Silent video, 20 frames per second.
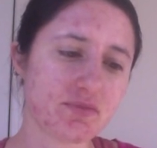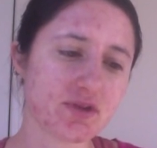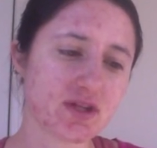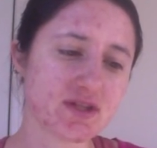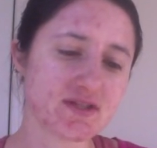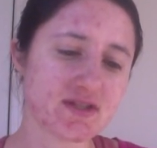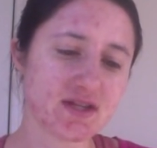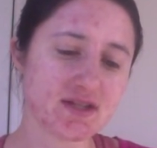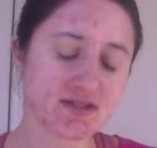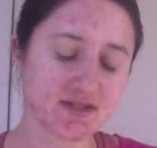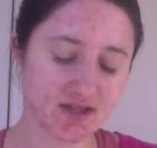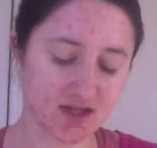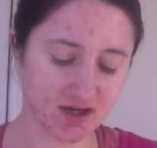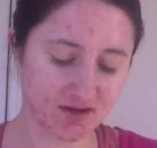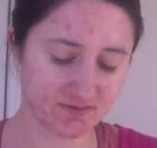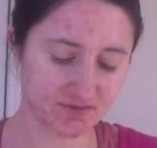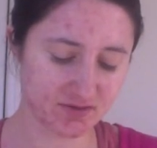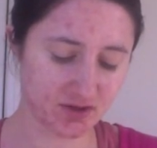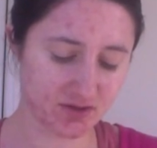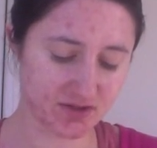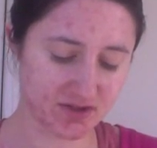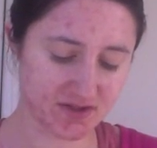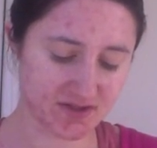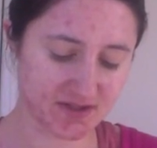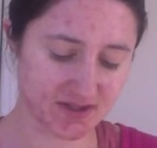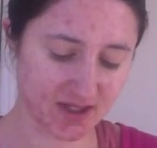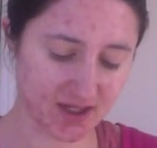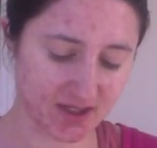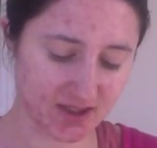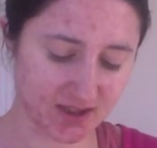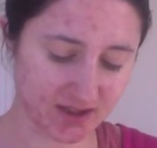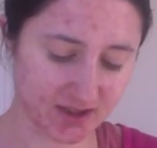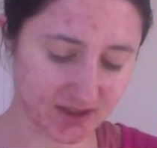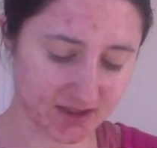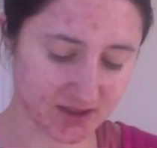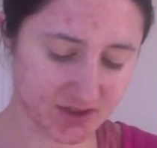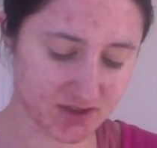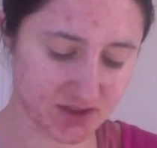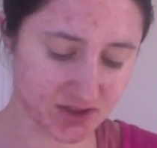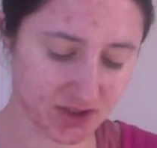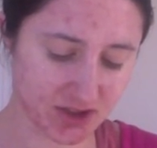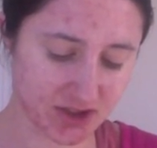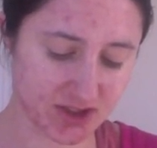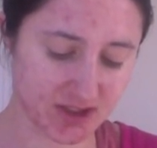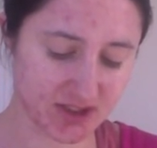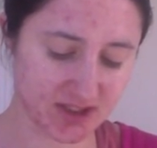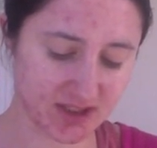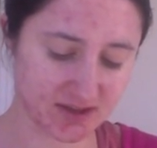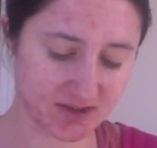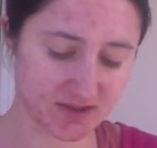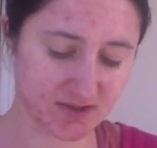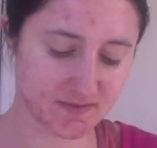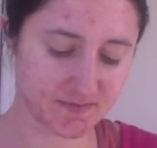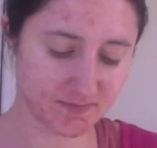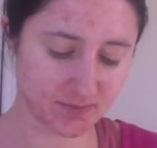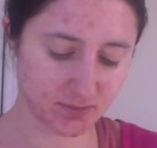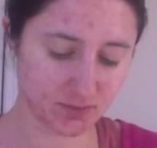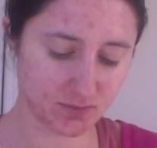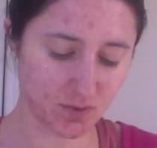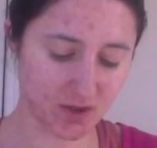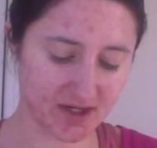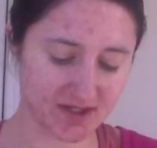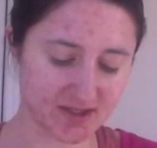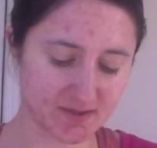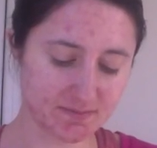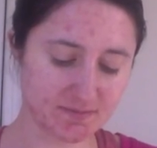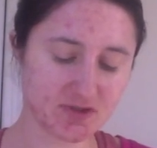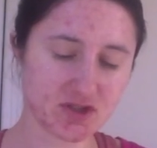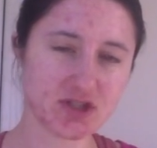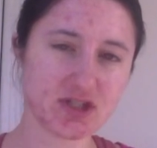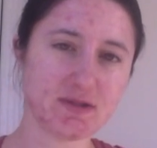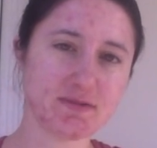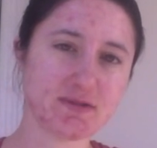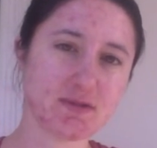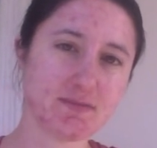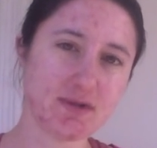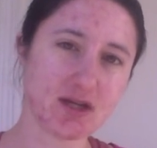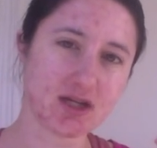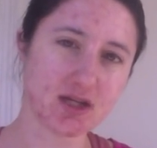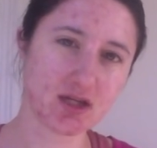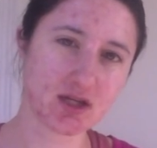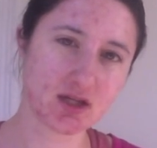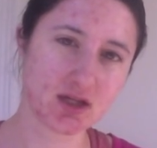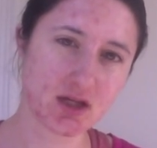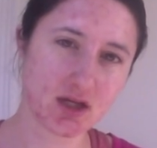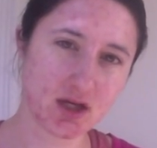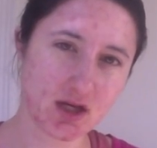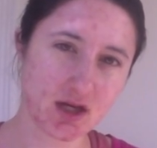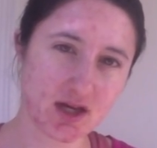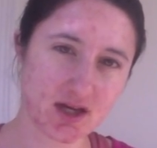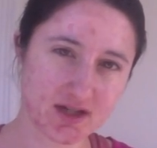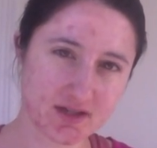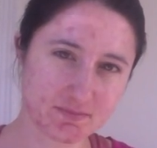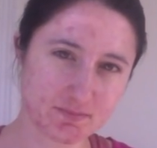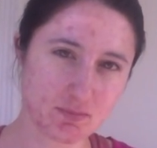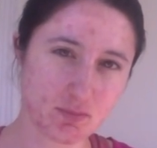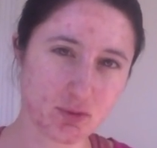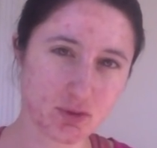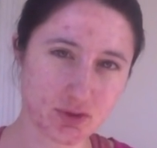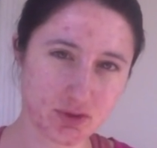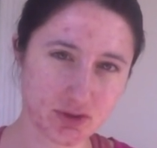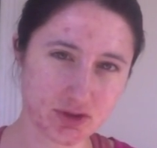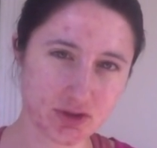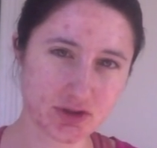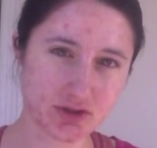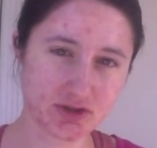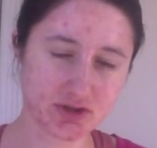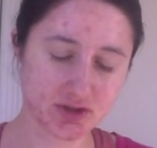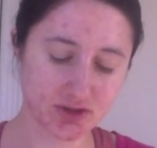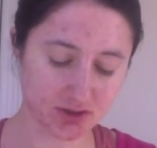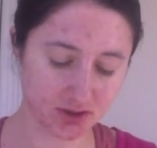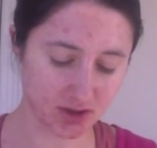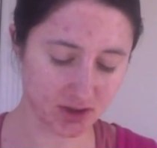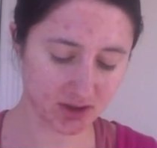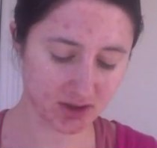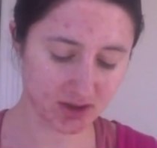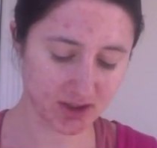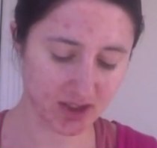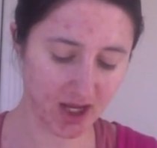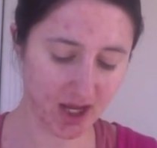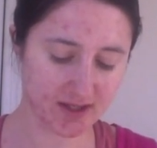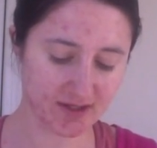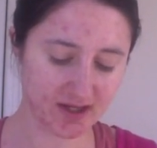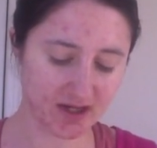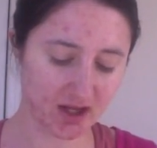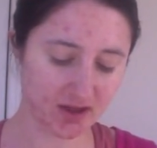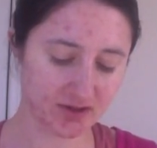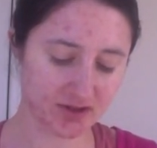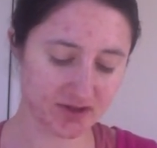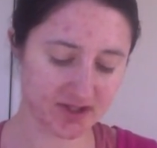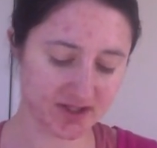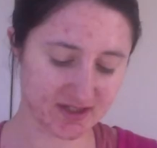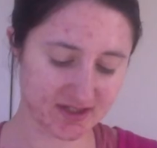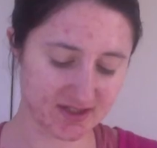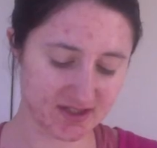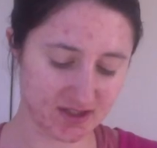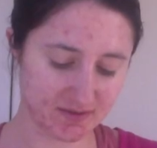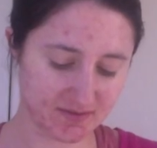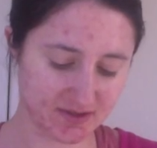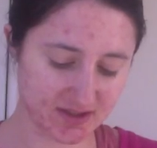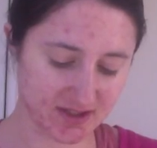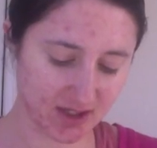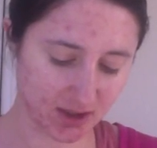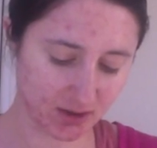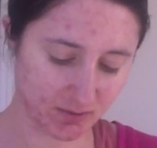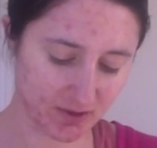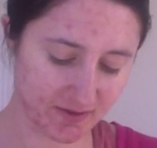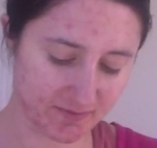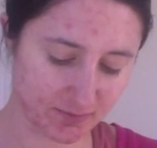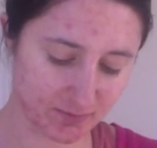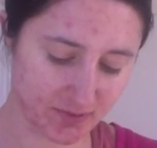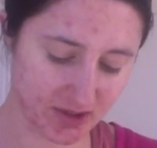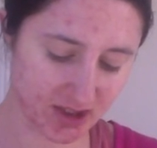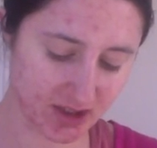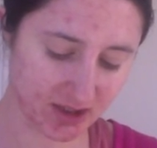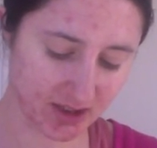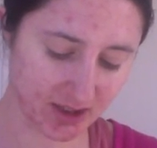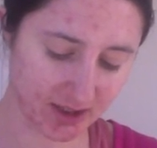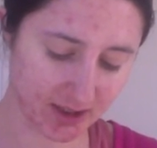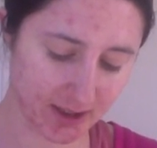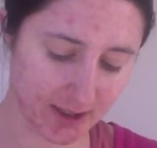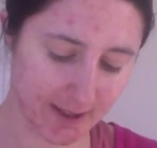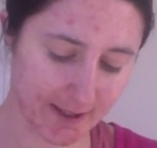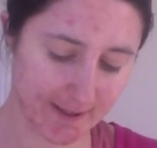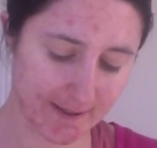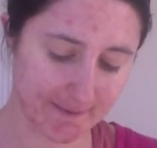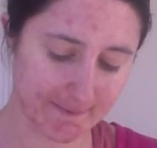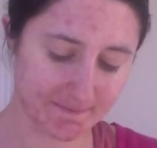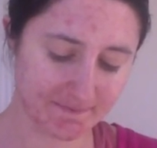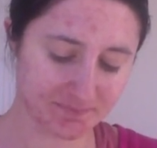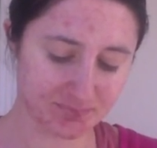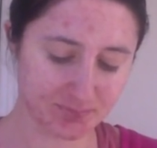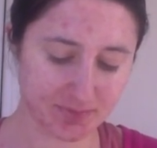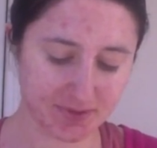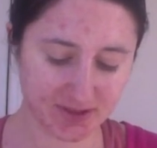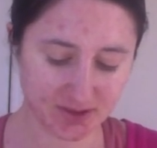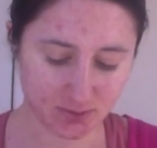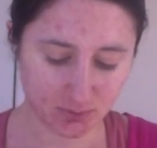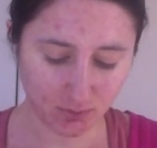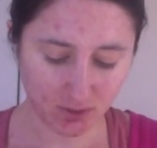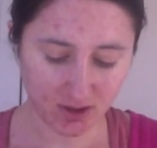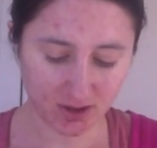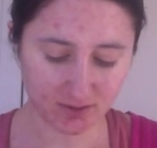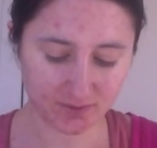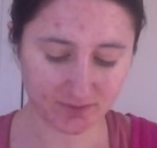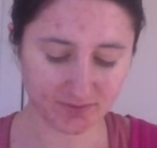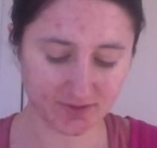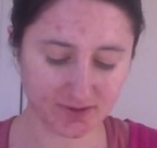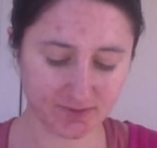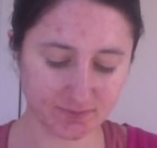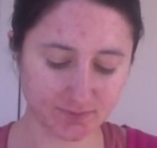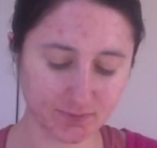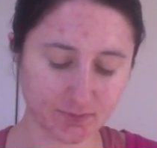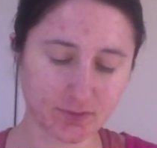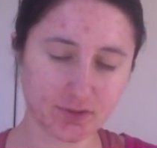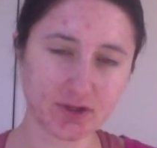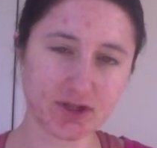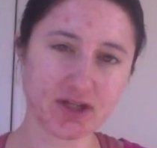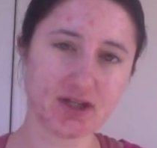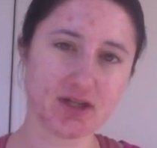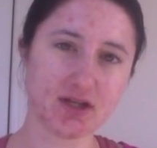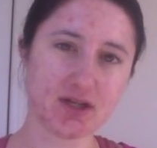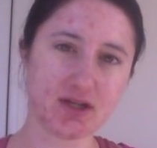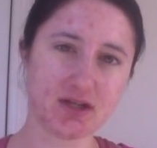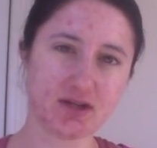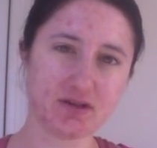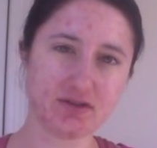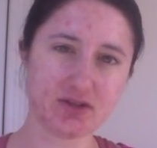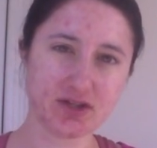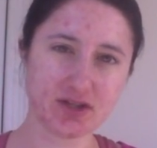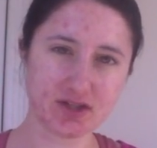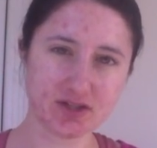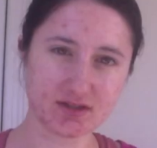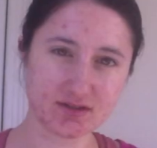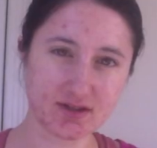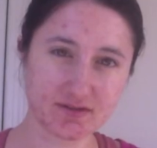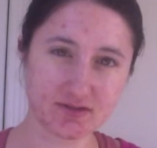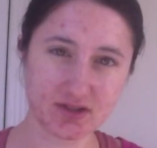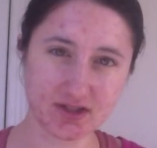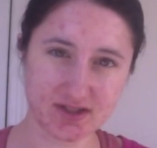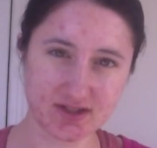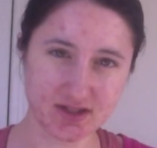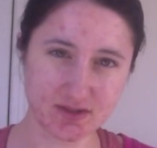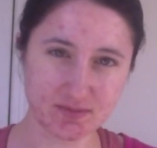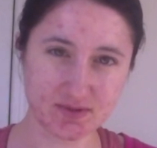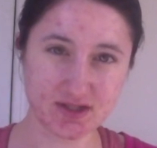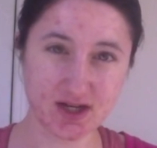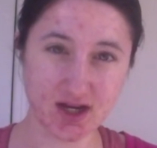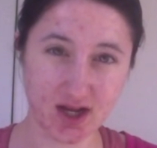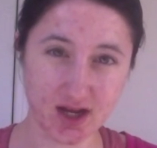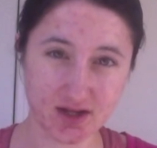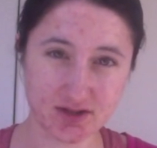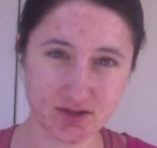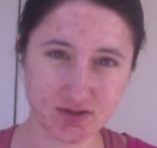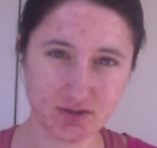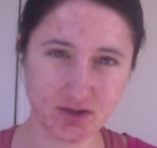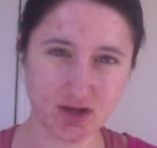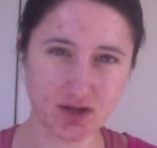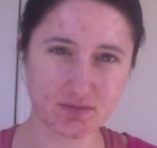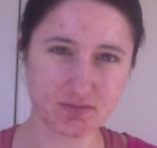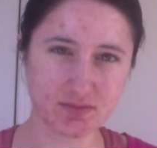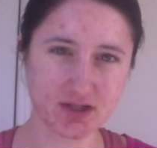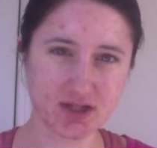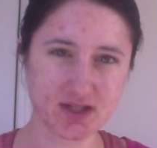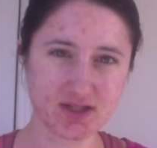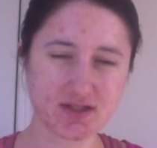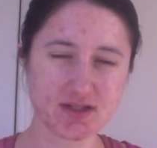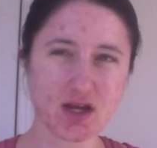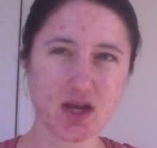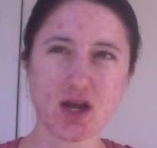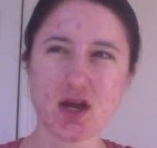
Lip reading: Since then, I've noticed that, like, certain things food-wise seem to make it, like, more strong, and then other things seem to take away from it. Like, B12 and folate and everything definitely seems to add to it, because